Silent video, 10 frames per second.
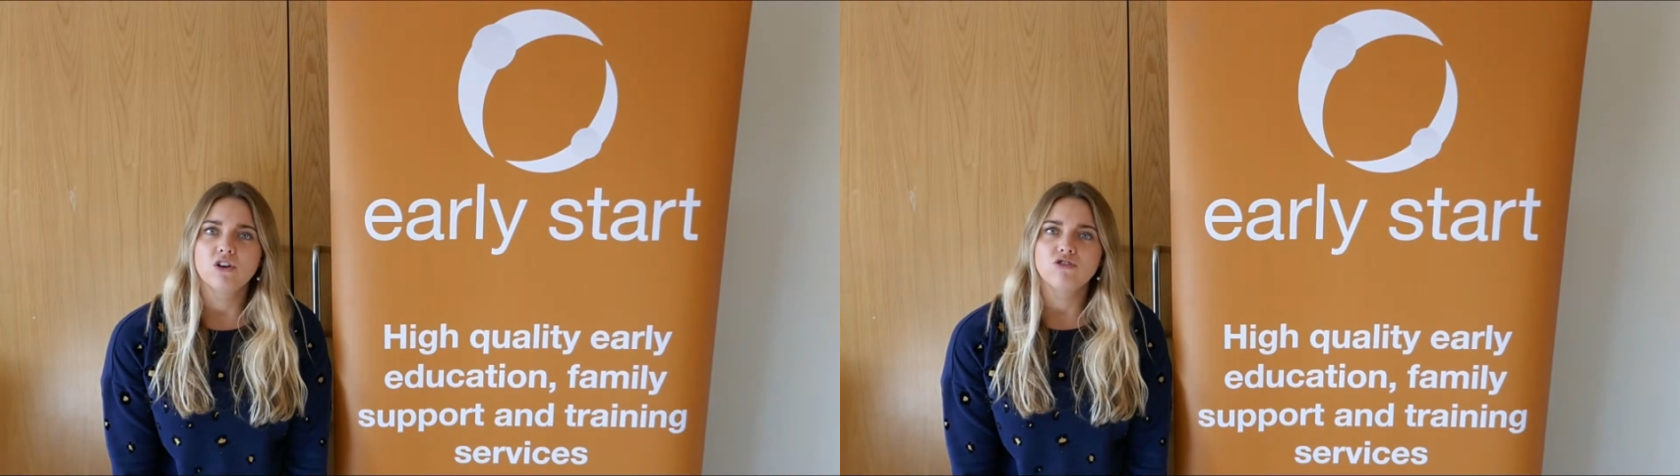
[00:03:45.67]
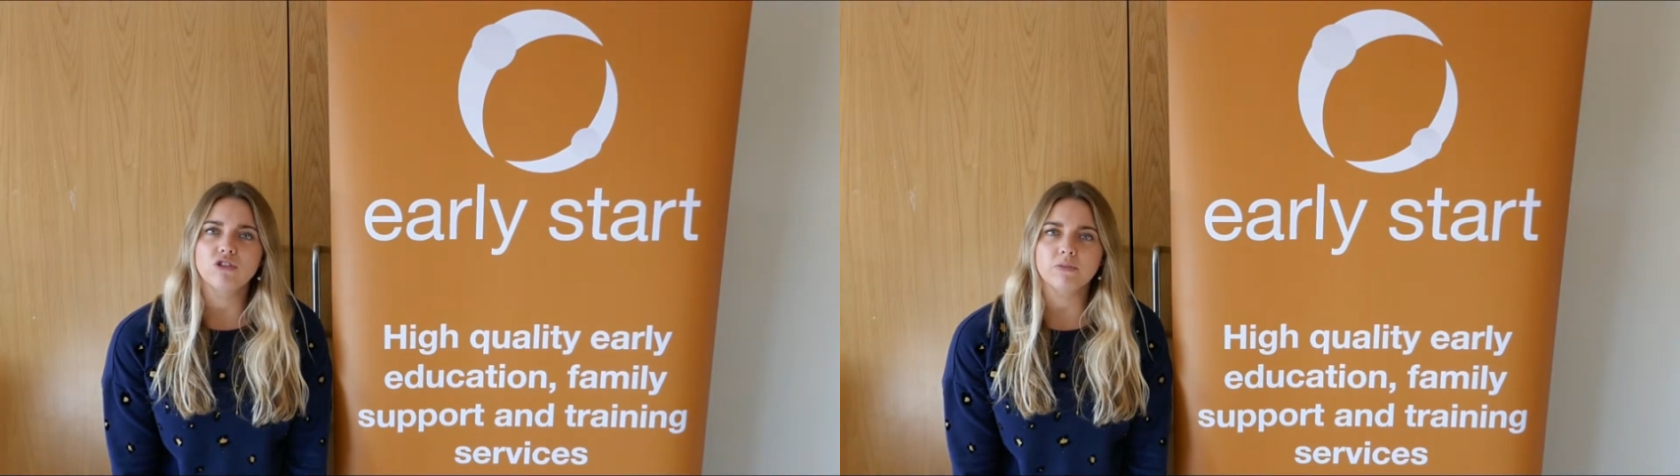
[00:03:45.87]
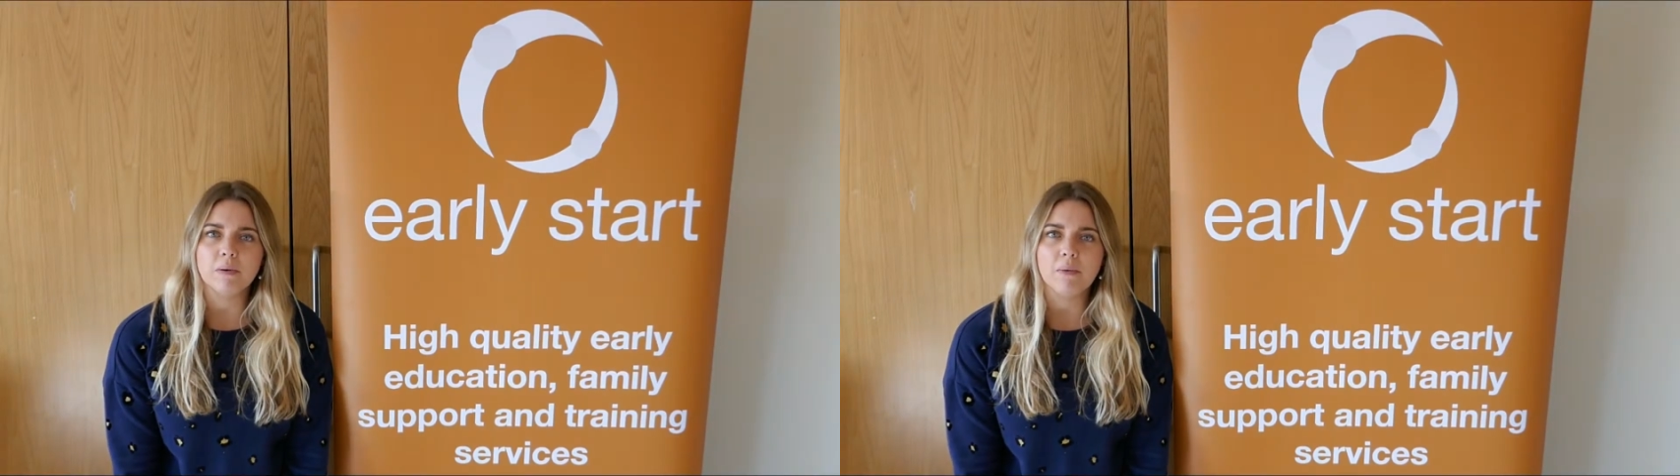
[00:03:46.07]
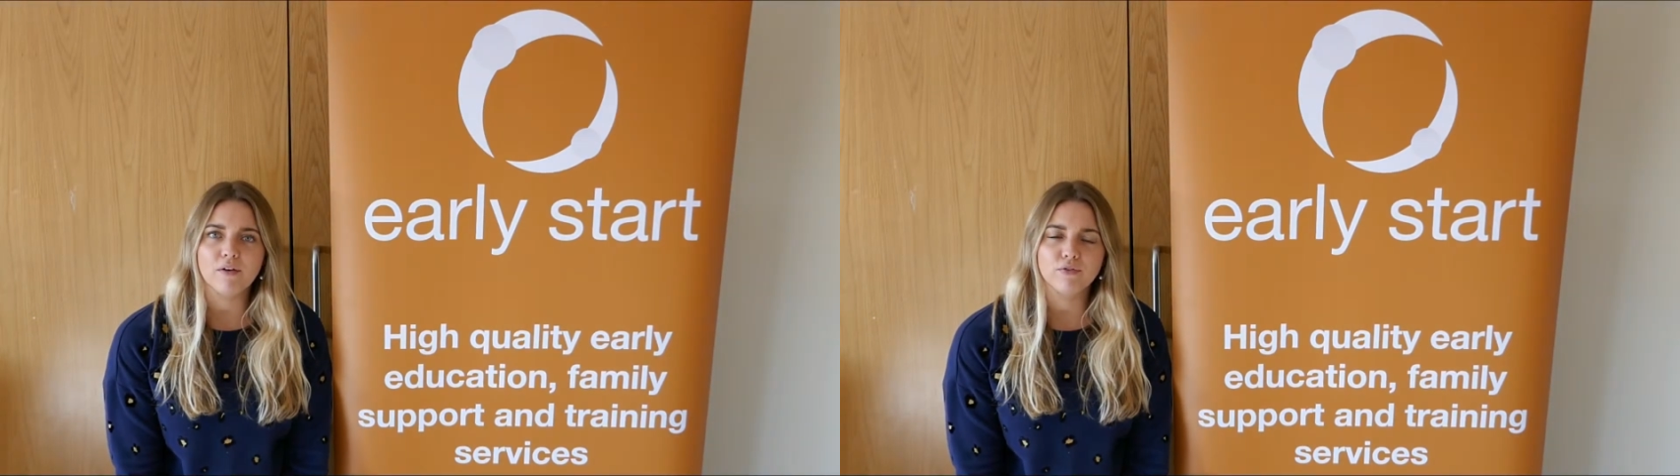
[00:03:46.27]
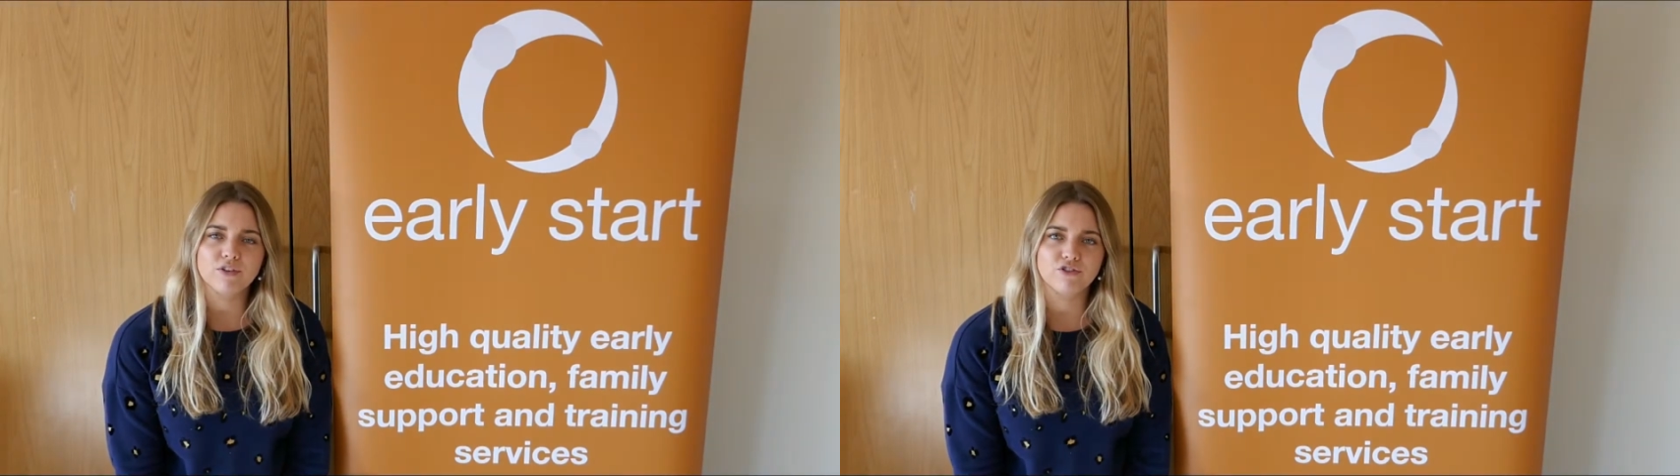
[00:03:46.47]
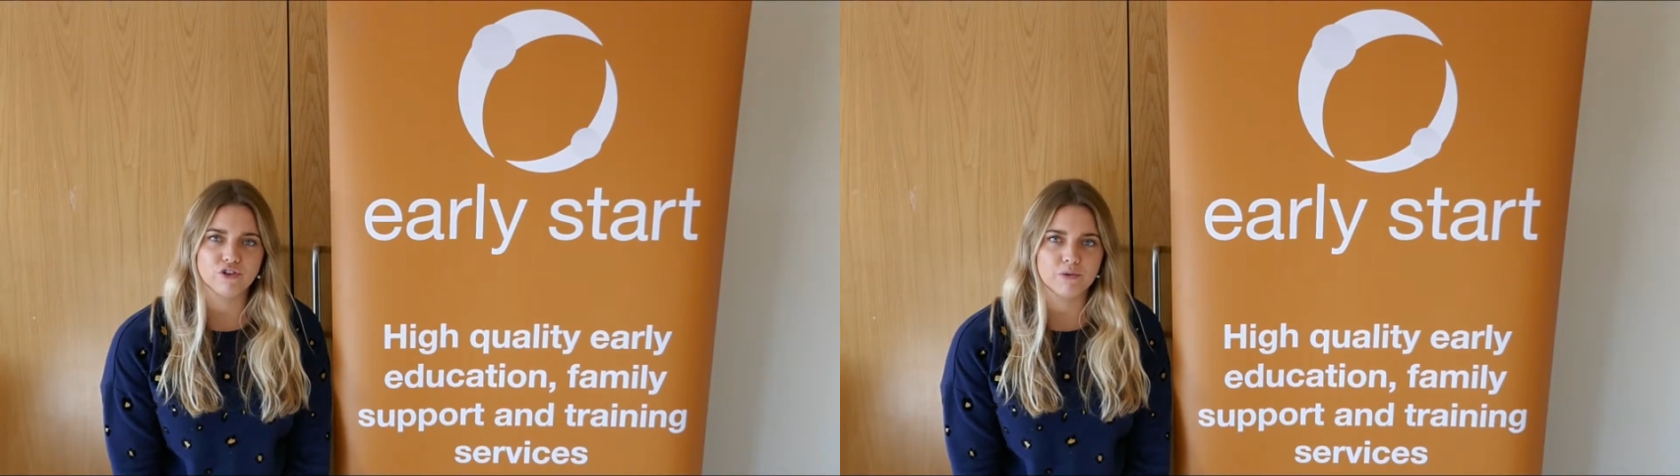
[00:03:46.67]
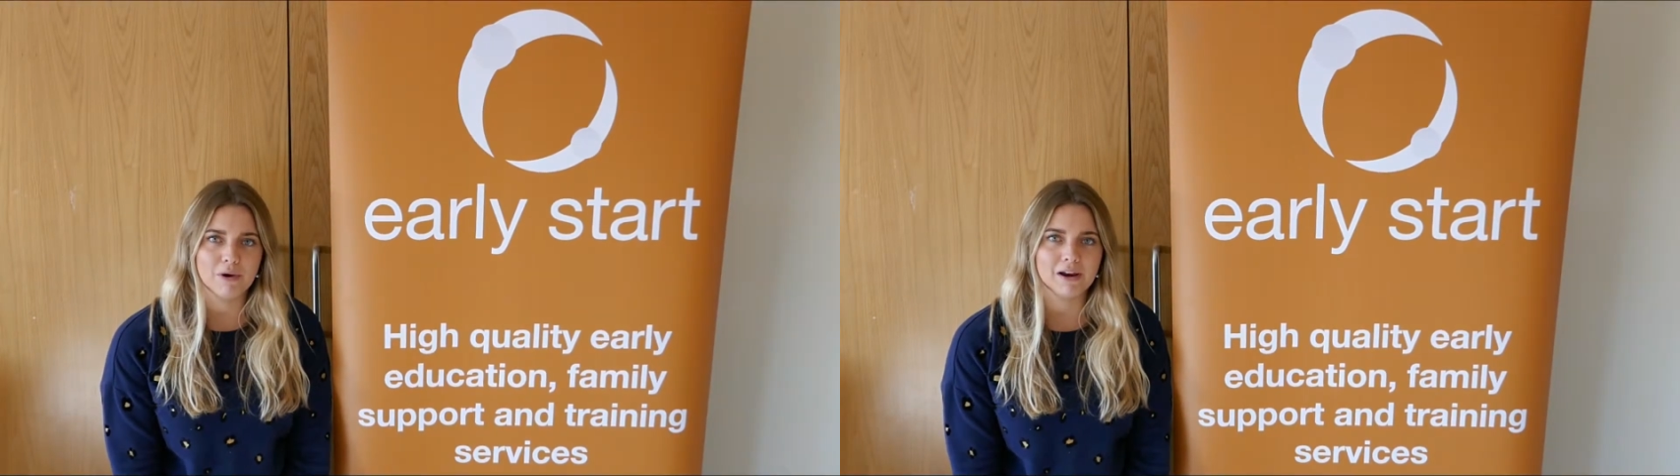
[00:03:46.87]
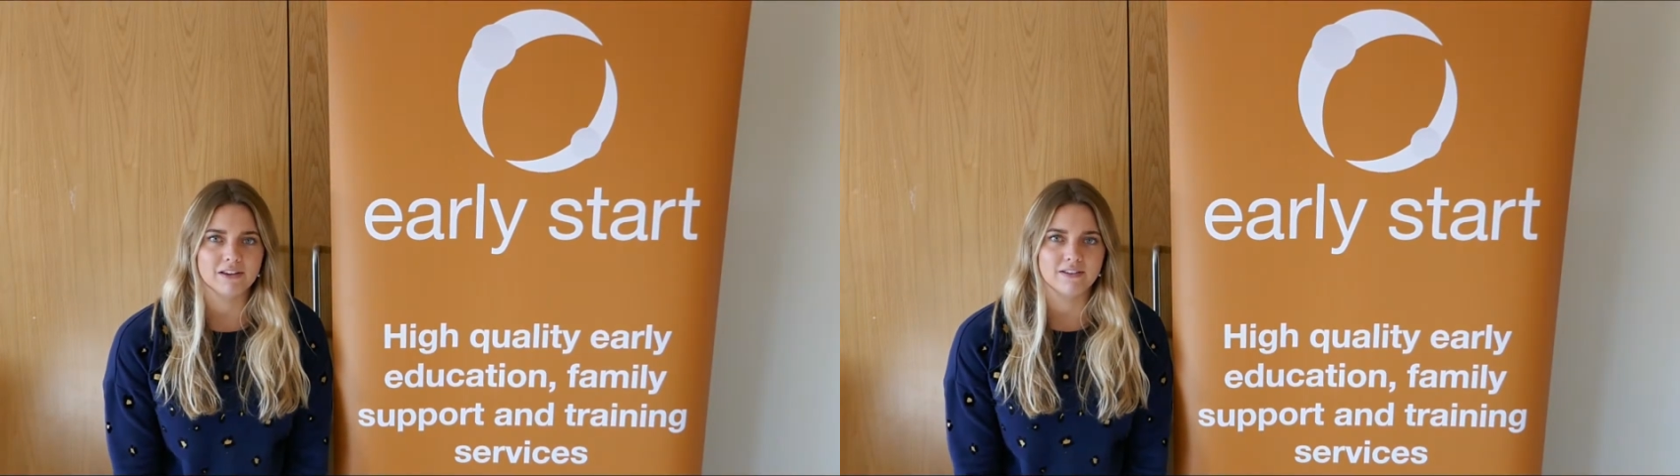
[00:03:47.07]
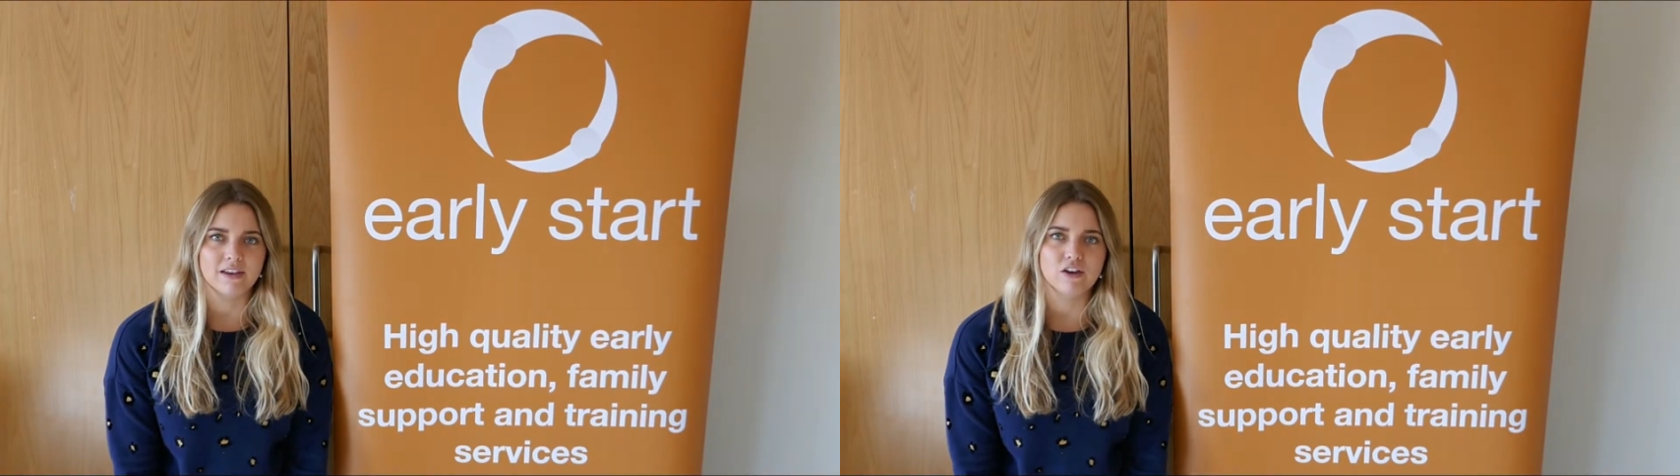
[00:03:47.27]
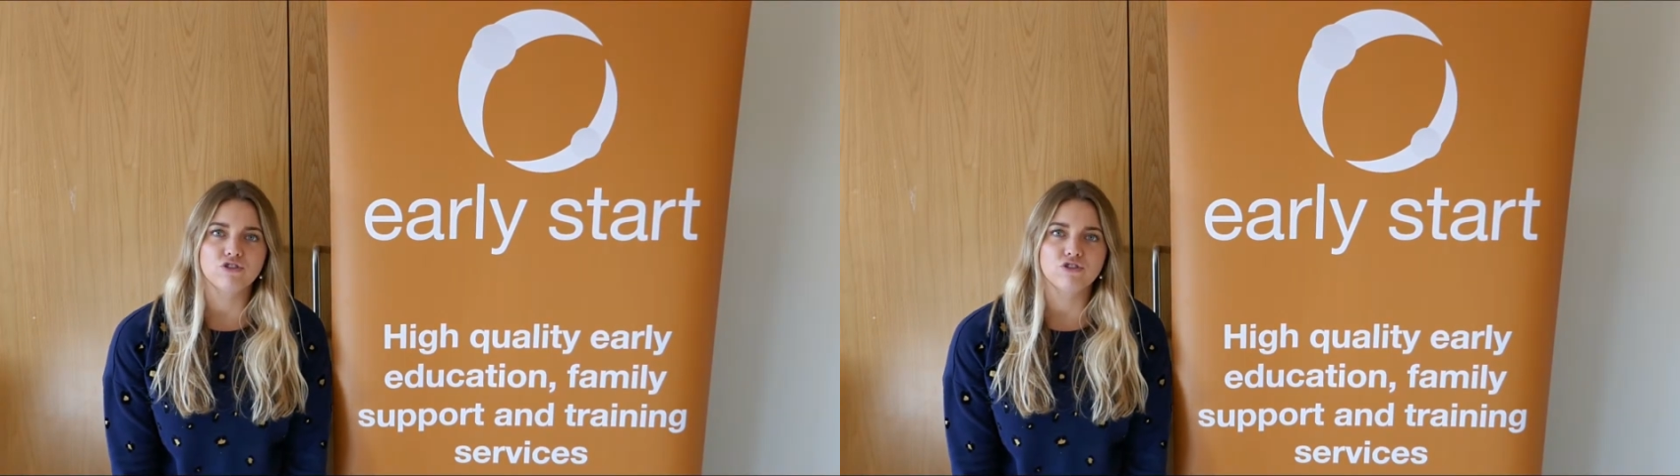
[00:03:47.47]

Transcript: Just be mindful that during pregnancy you